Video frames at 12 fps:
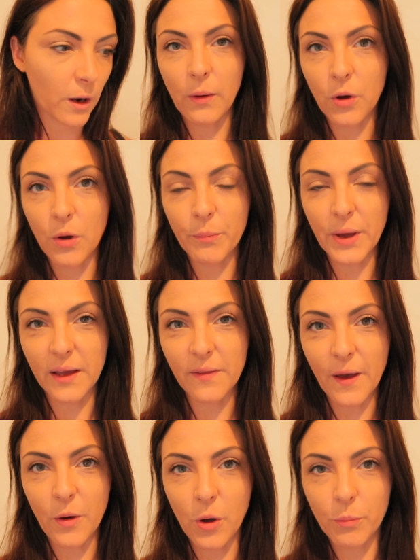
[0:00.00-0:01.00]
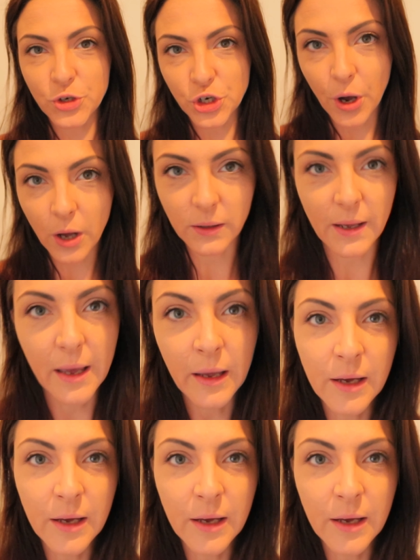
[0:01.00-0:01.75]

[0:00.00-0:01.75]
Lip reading: I'll go and pick that up shortly.